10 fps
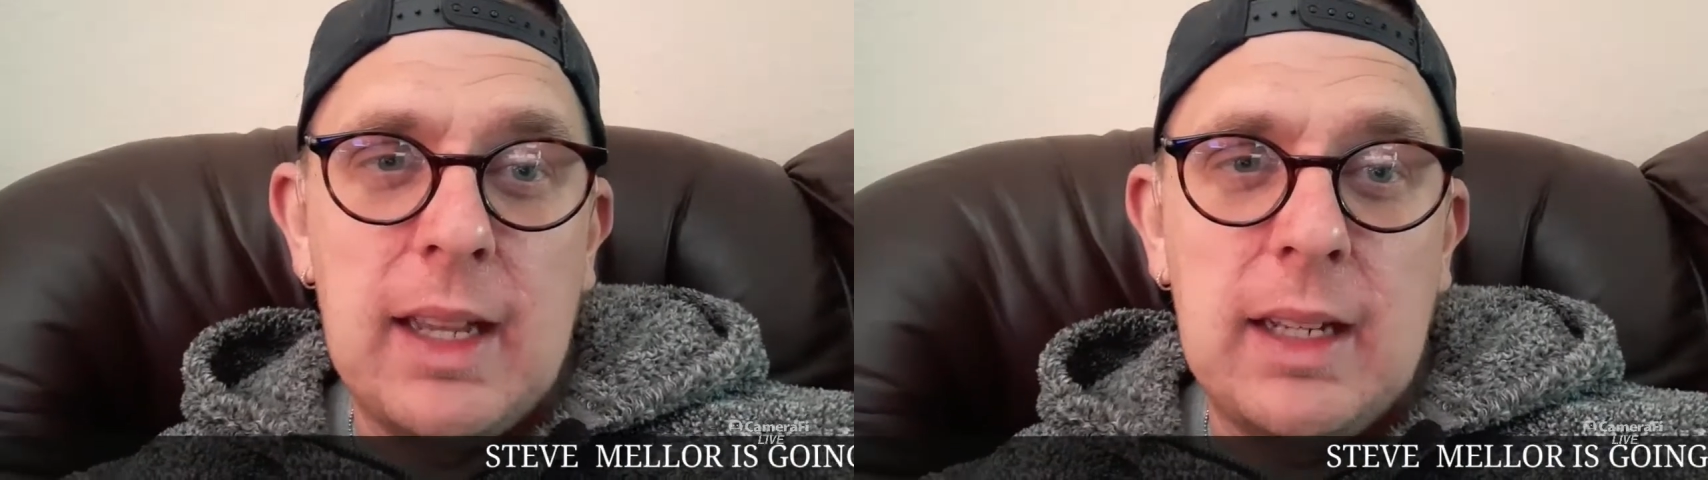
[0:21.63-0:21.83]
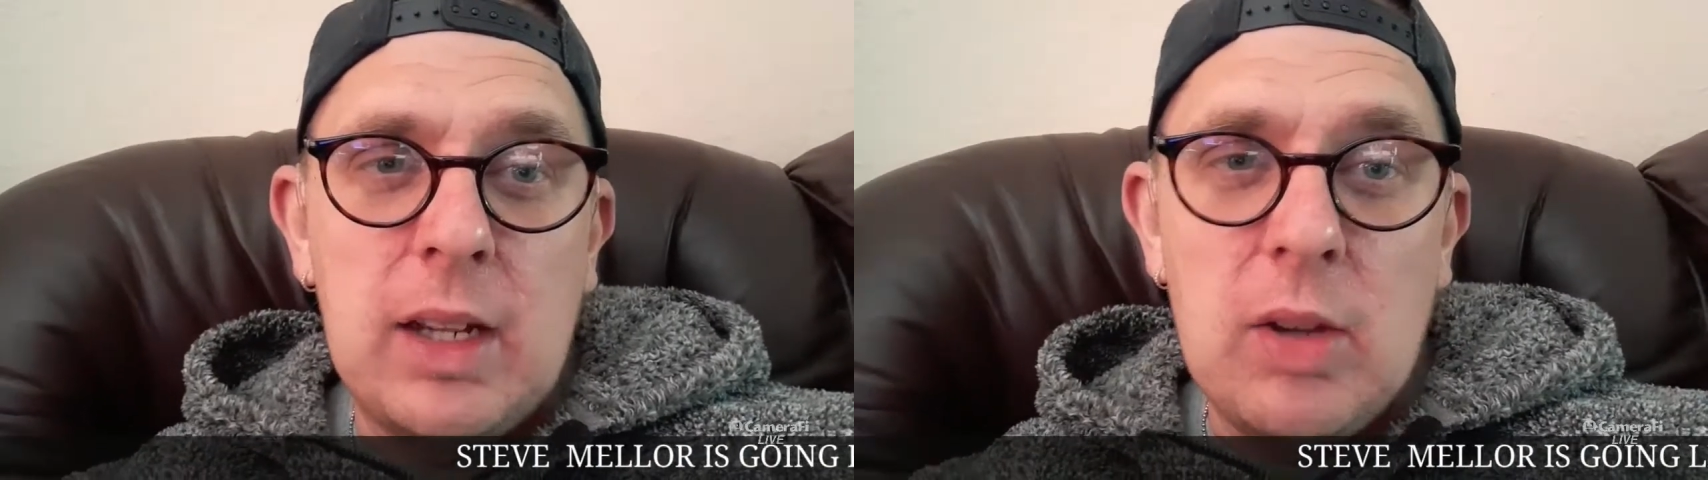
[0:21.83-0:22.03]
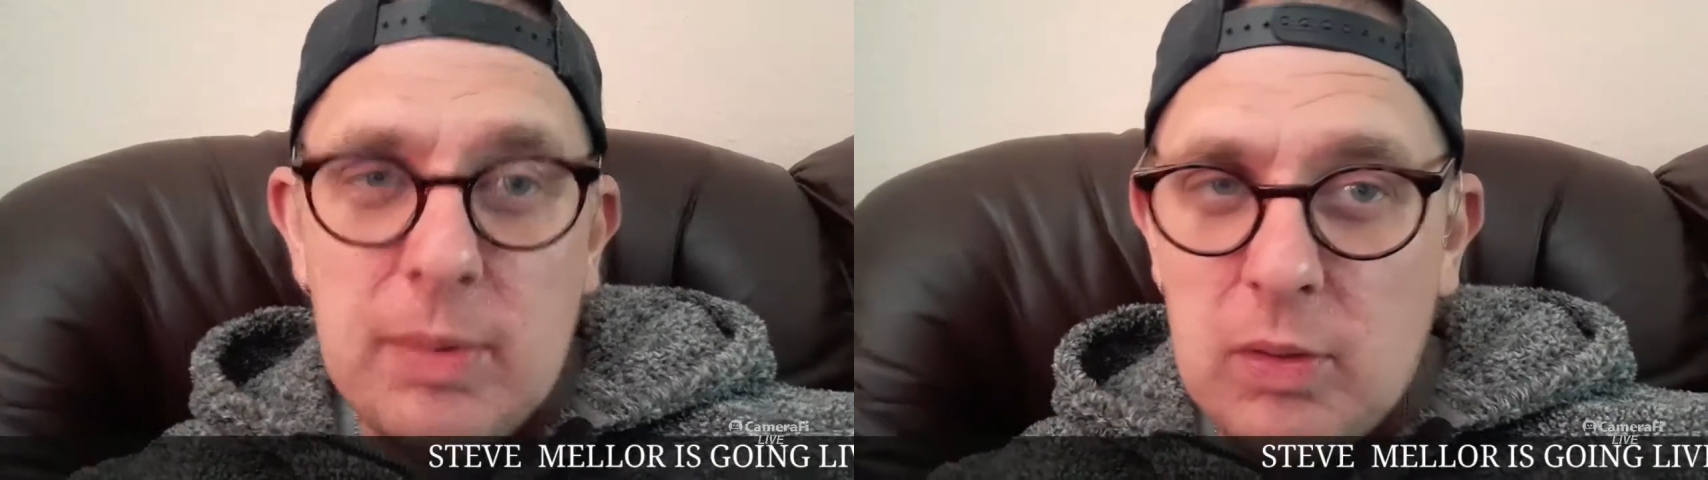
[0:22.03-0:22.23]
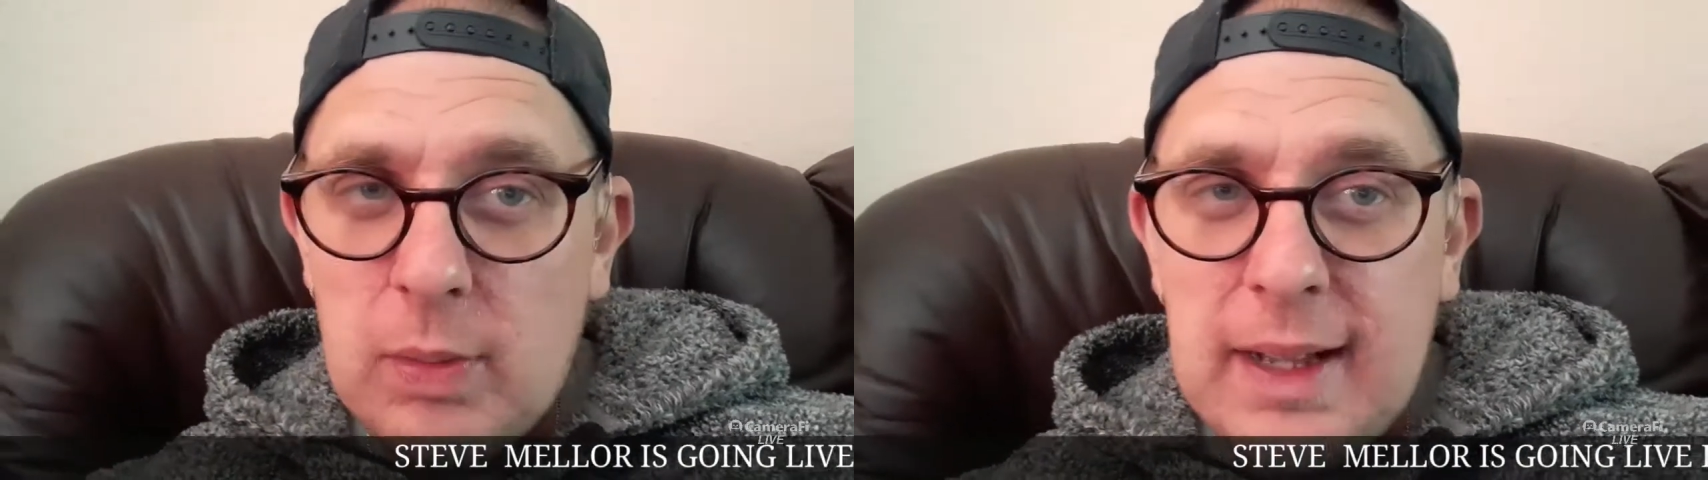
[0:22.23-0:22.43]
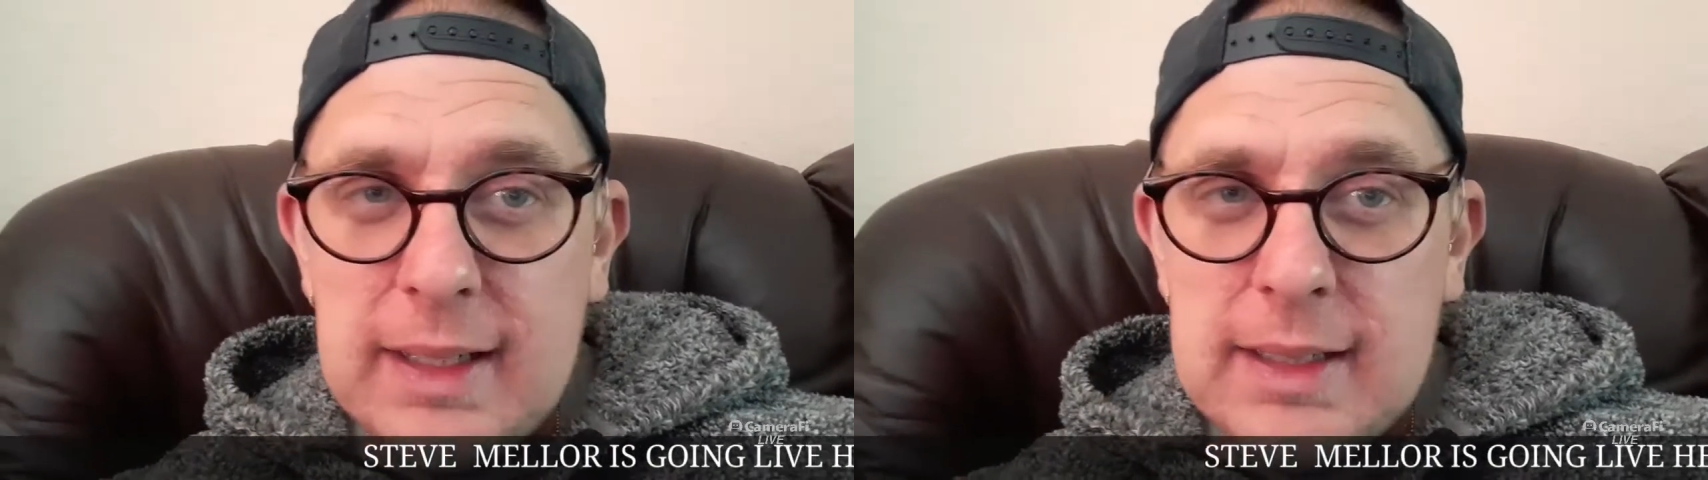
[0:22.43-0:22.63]
And I hope you're all
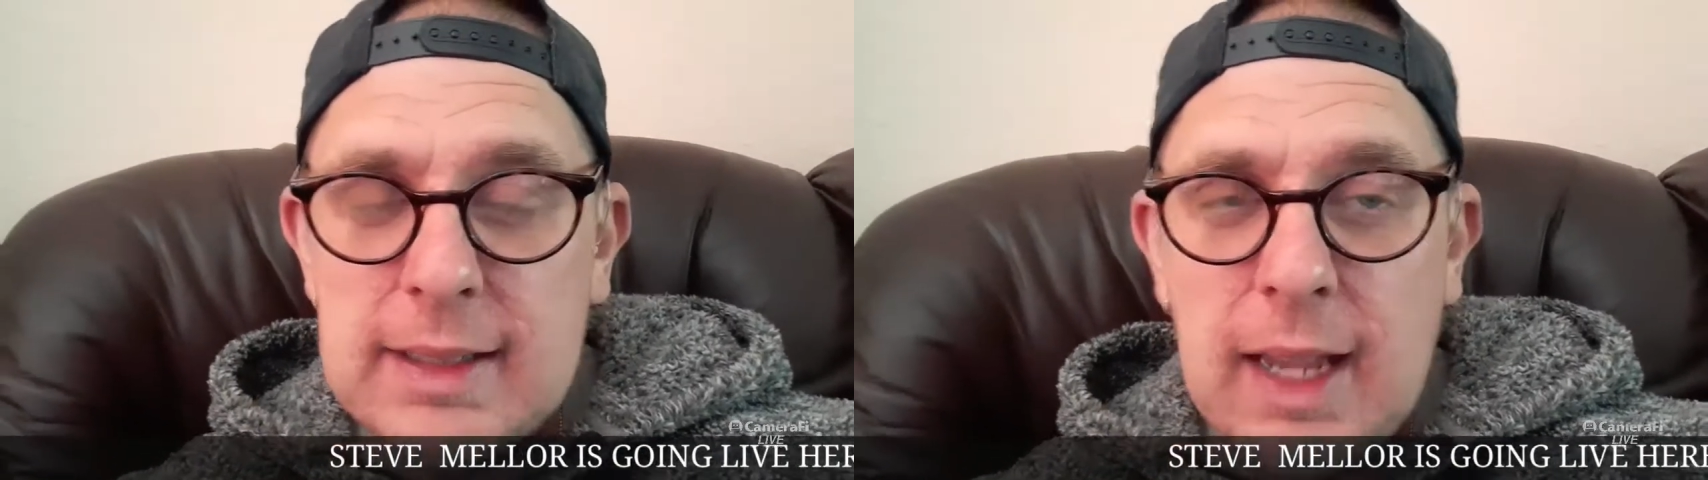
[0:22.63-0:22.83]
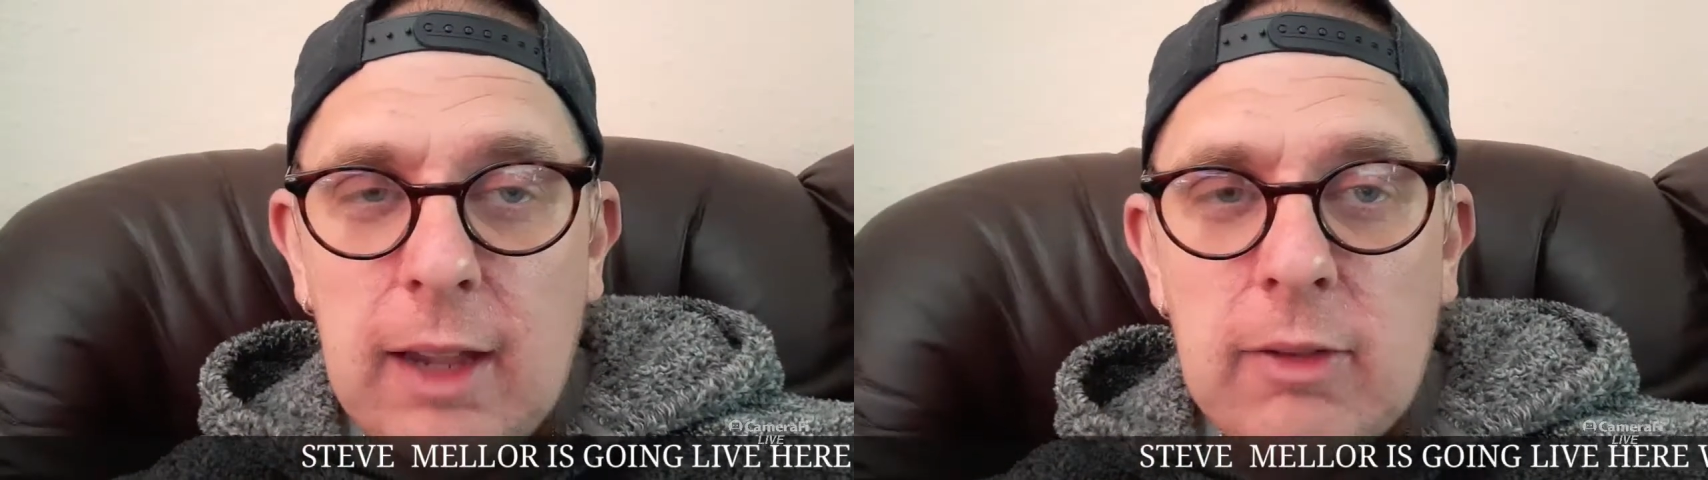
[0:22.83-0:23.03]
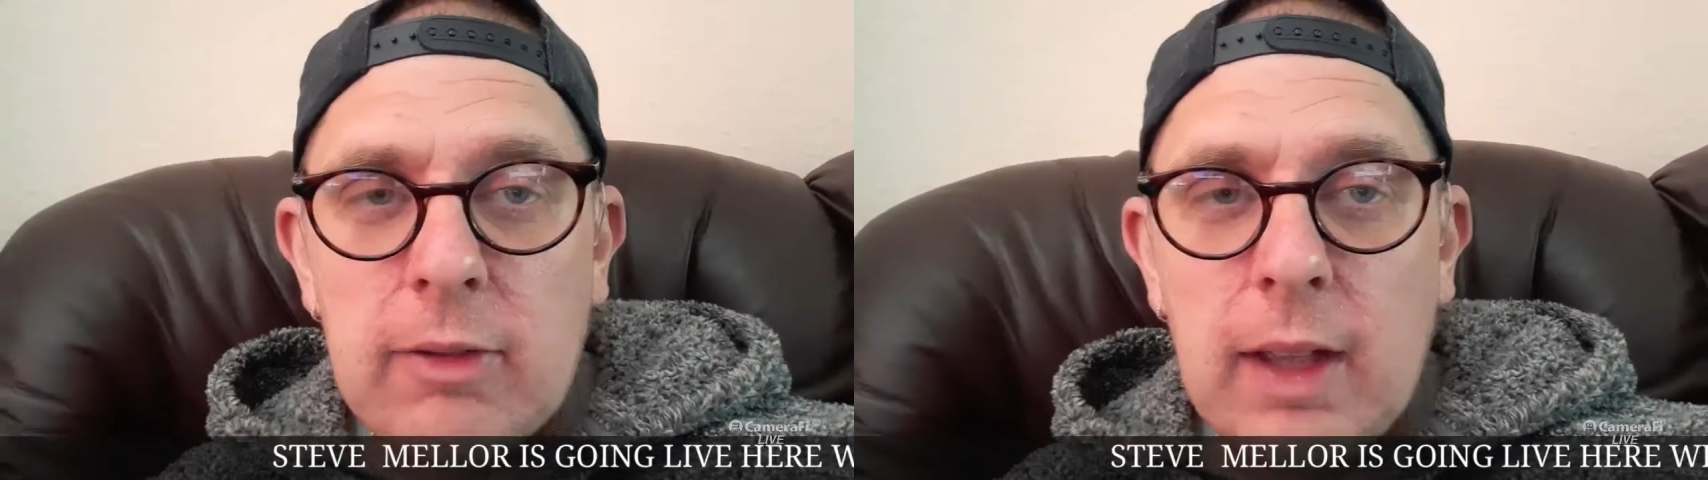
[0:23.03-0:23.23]
well and safe